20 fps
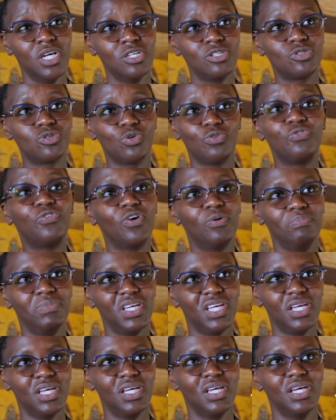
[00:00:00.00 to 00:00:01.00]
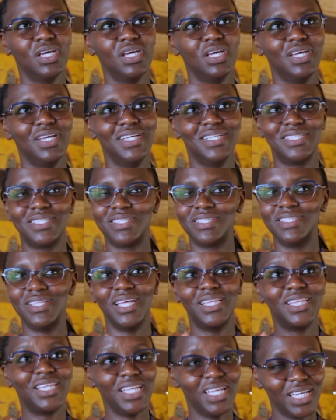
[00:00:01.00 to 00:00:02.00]
So for me, it's
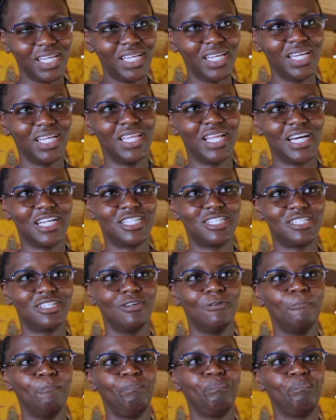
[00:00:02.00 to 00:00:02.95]
the thinking that